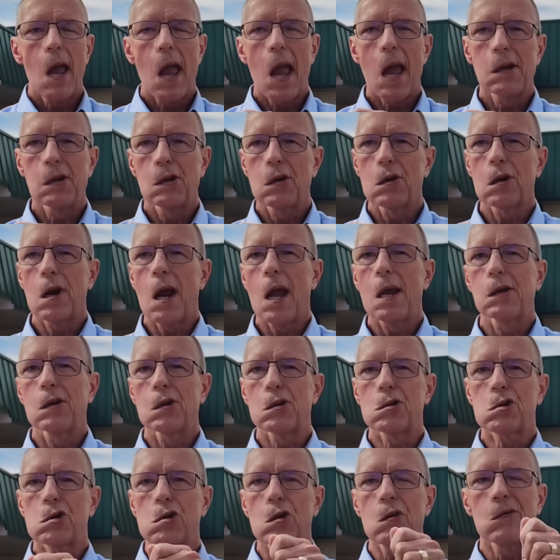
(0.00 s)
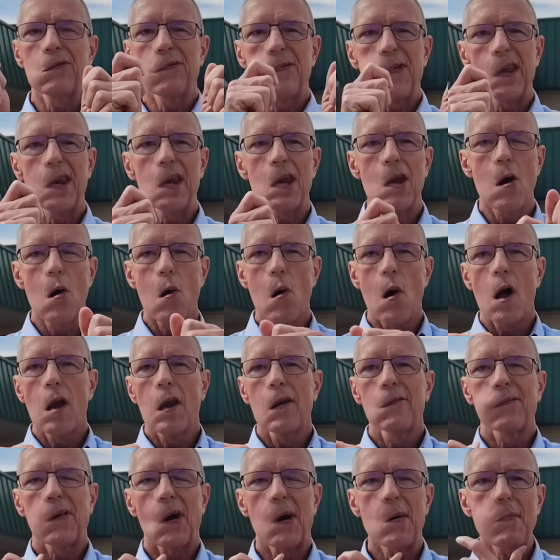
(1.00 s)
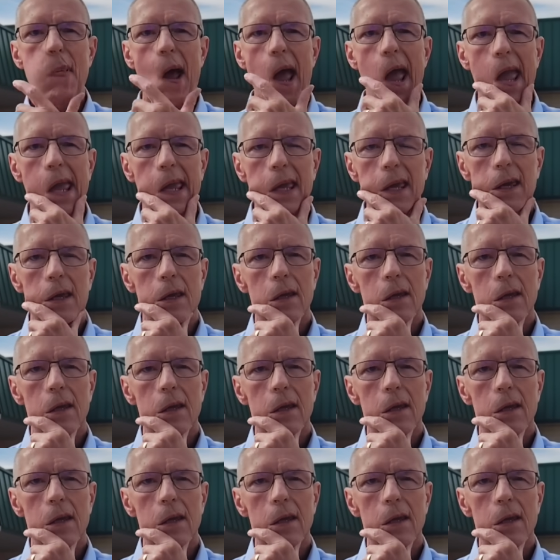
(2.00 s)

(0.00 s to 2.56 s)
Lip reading: And you're shooting video all of our bank.